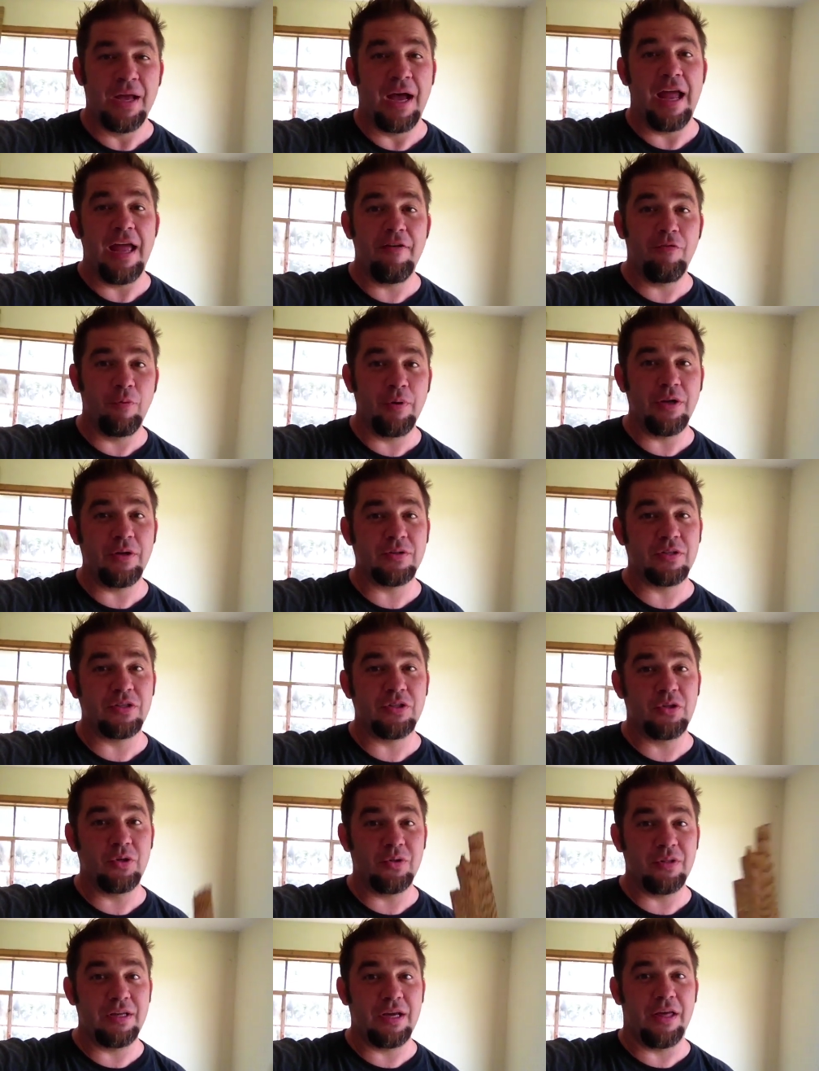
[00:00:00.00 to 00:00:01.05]
I have windows in
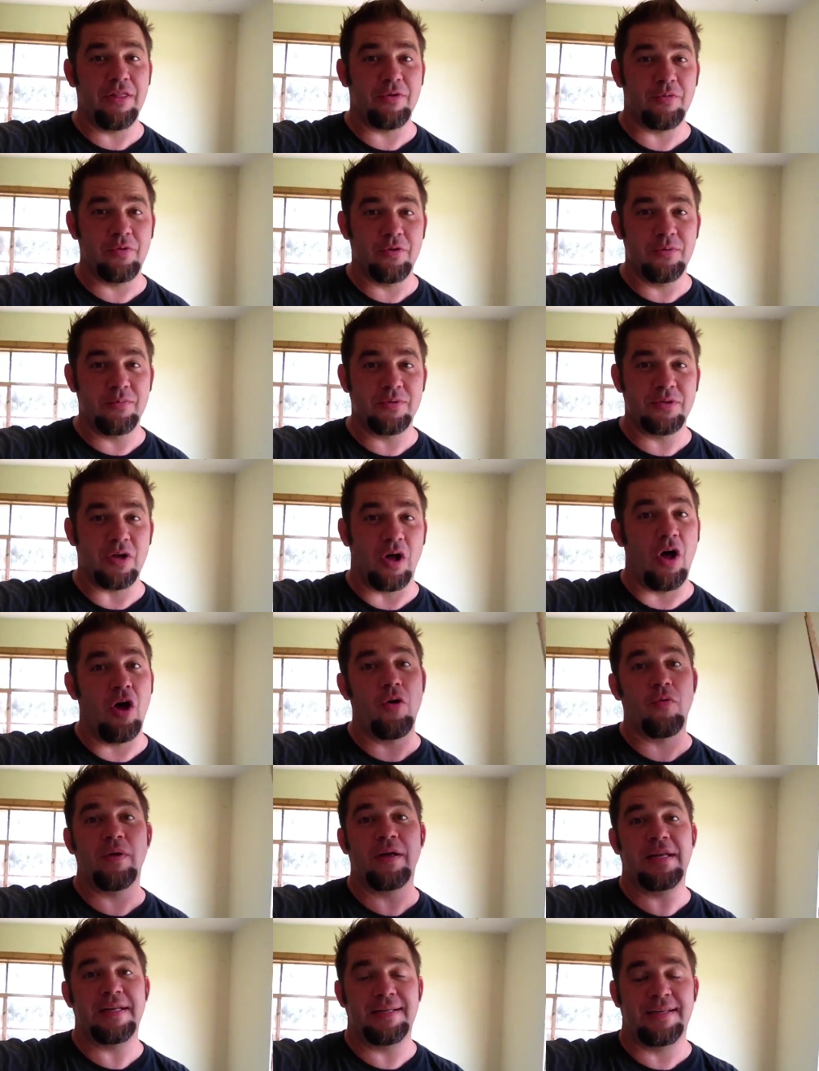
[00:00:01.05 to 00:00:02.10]
two of the other rooms
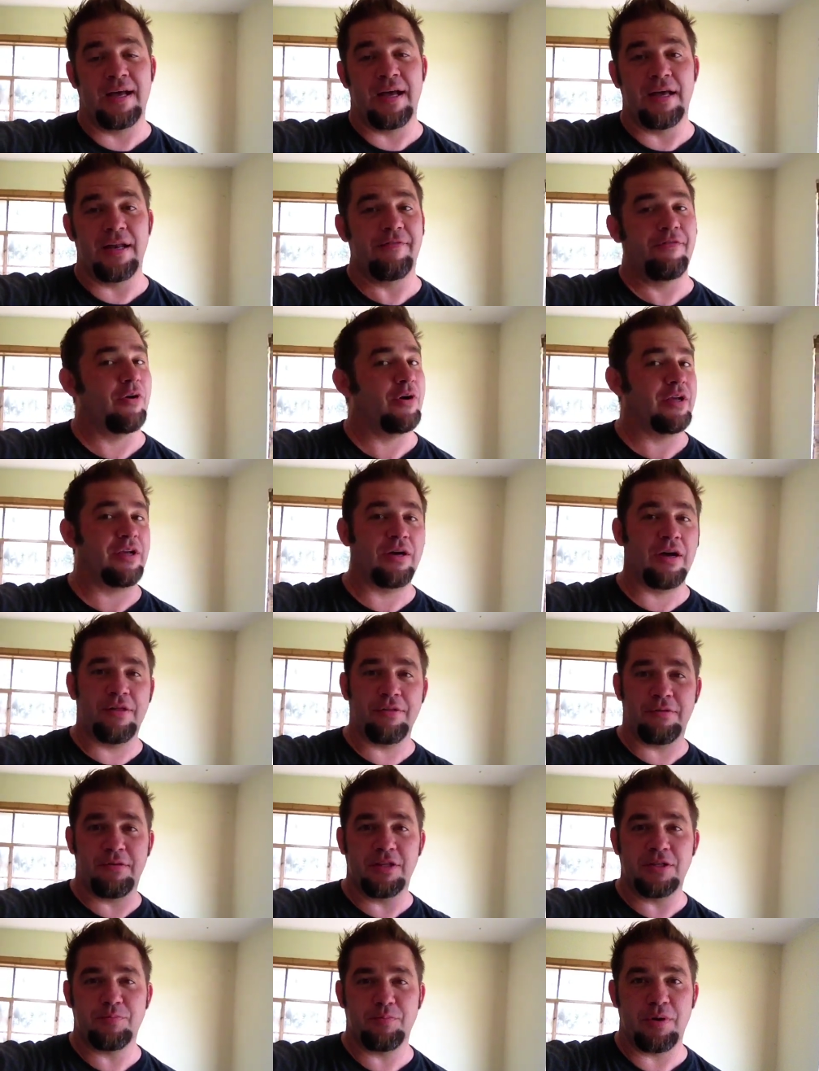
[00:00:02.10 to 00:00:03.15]
already done. I've already gone
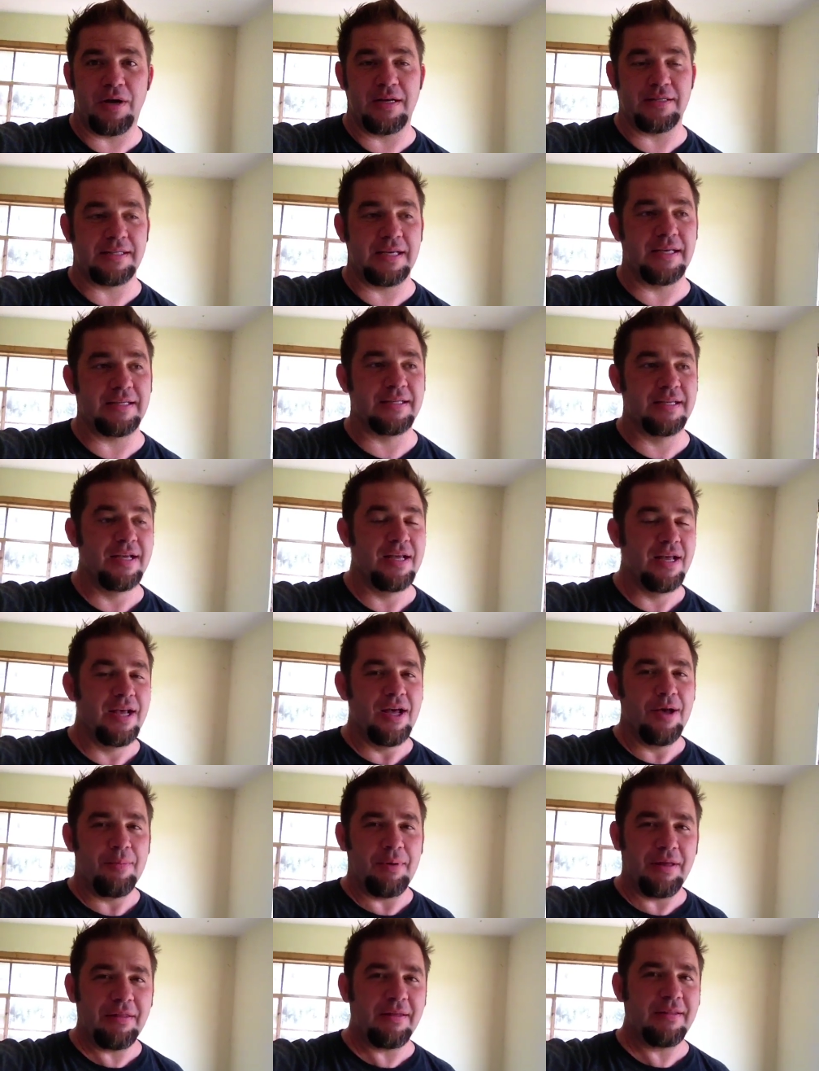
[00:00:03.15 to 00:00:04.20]
through this process,
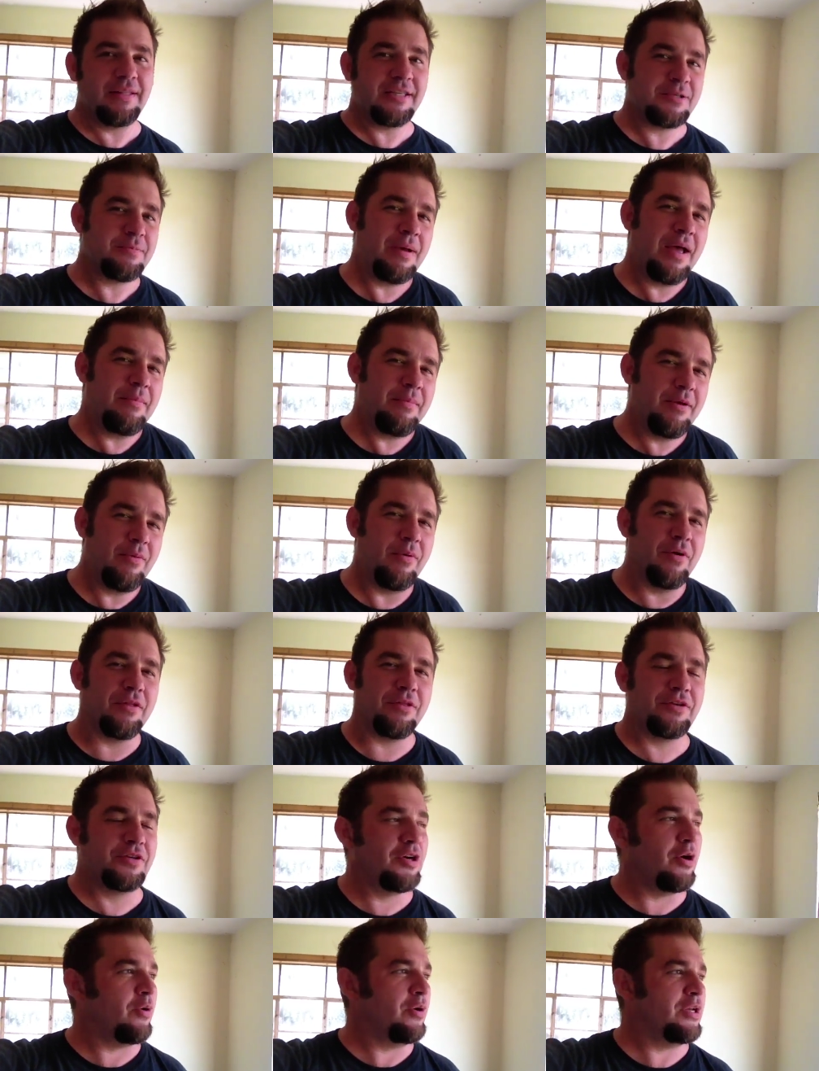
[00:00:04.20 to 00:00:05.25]
but I thought this might be
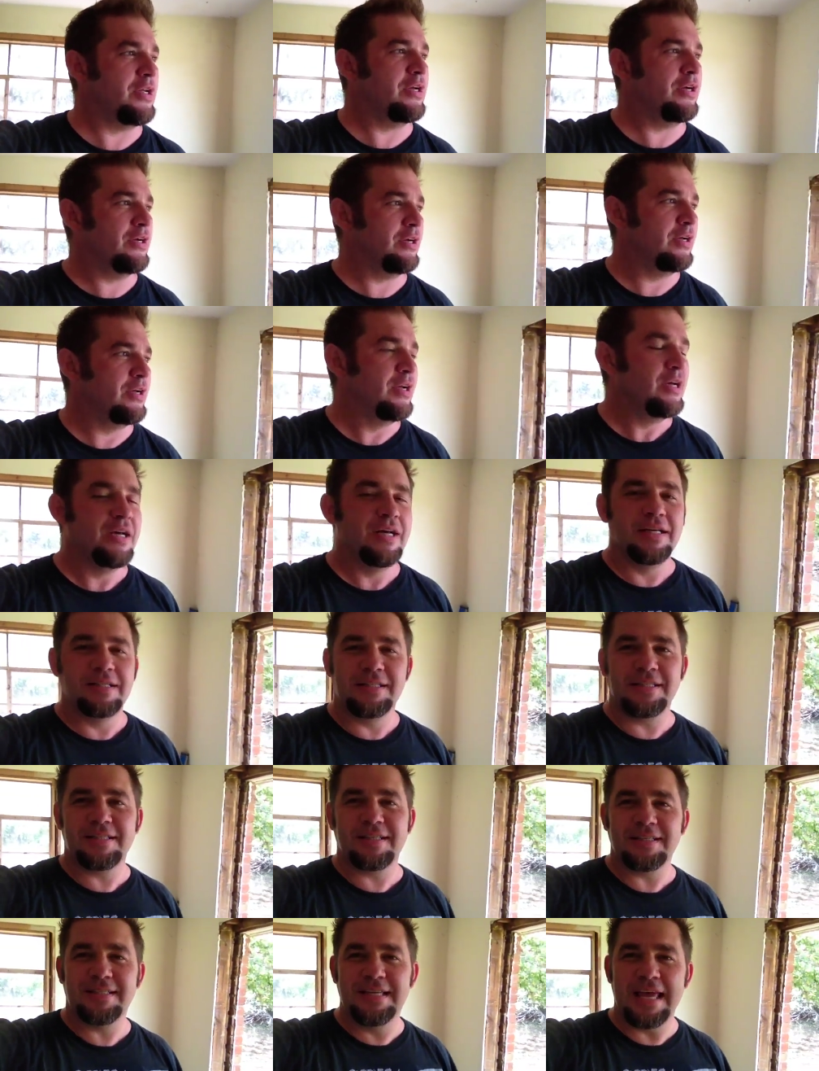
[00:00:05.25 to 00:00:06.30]
worth showing you
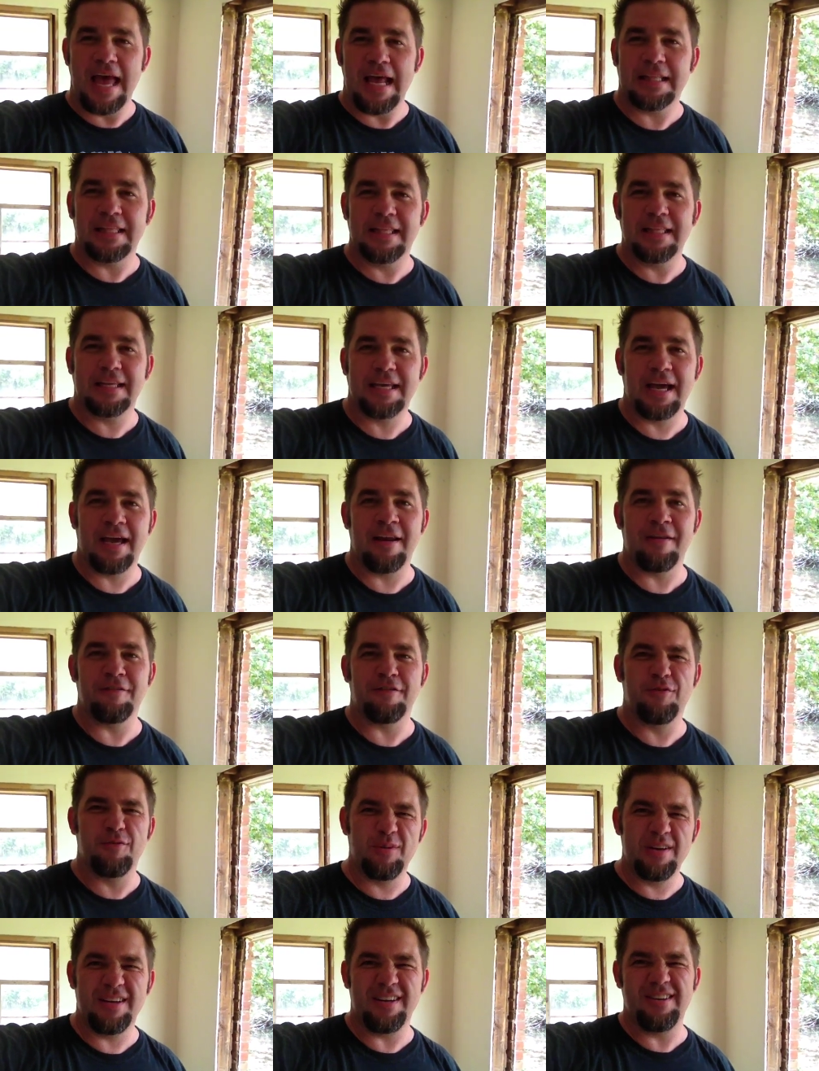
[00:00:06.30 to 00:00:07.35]
just exactly the kind
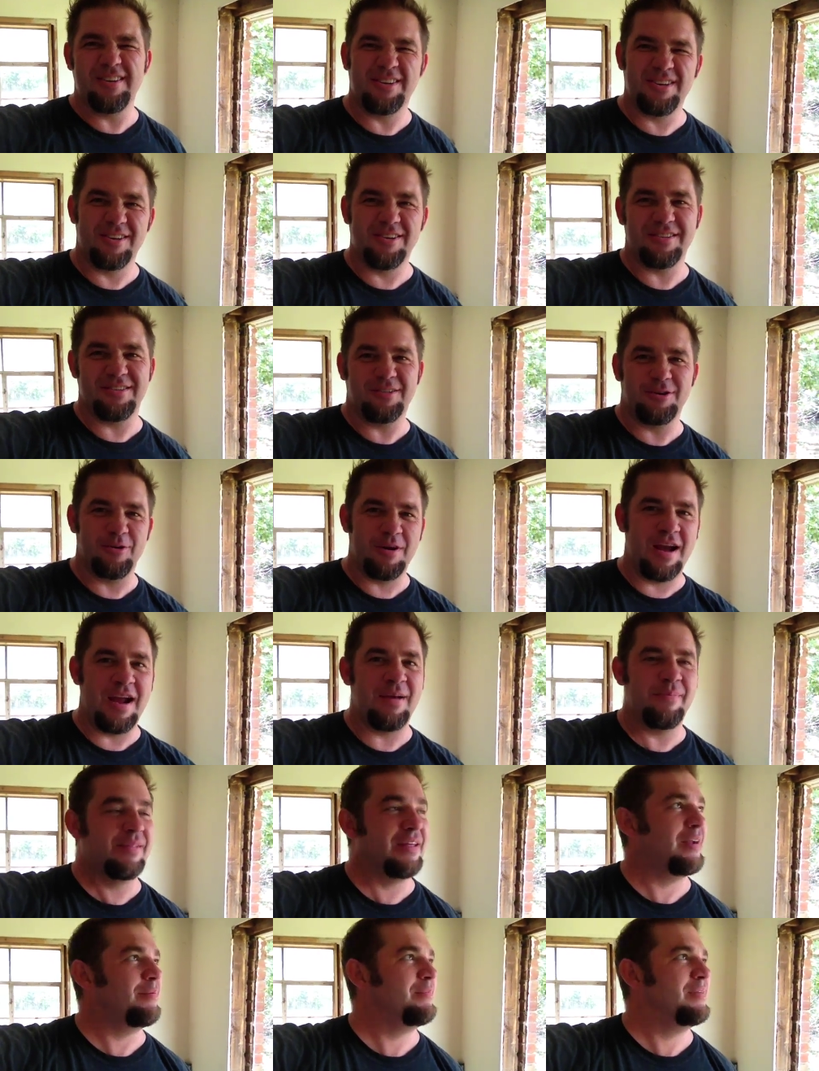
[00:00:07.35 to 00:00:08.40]
of grit and dirt and
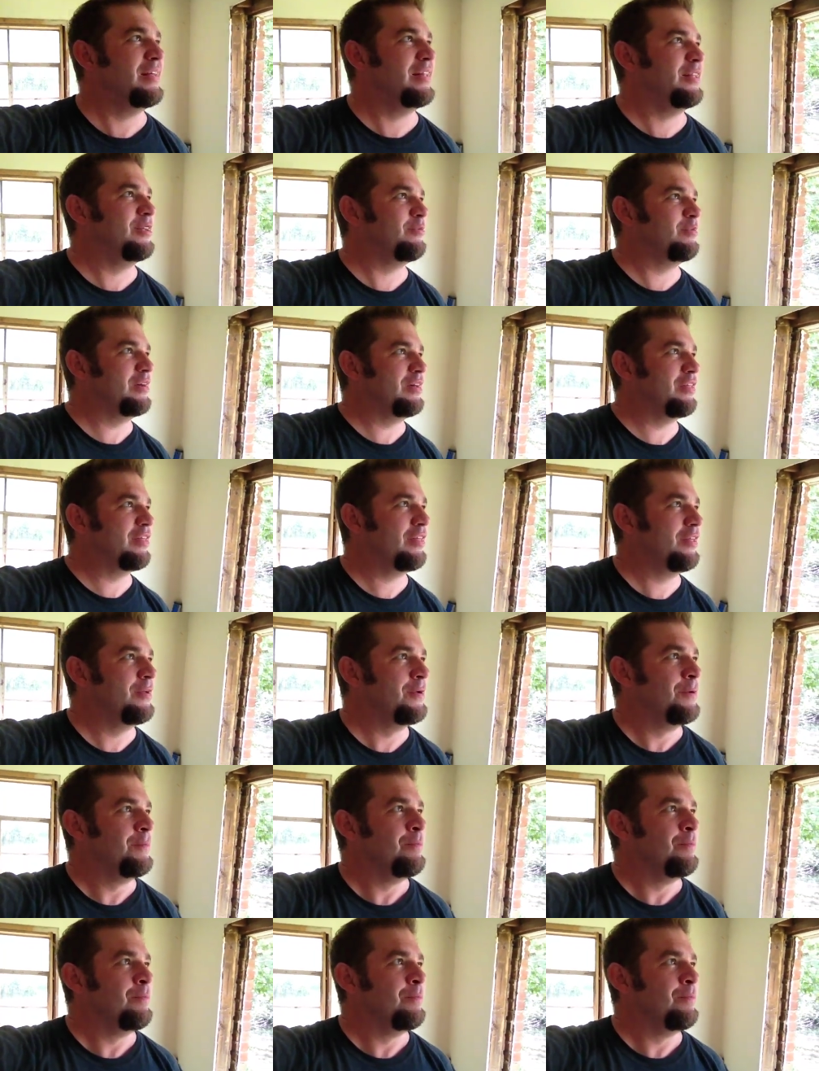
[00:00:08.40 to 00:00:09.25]
grime that I'm dealing with.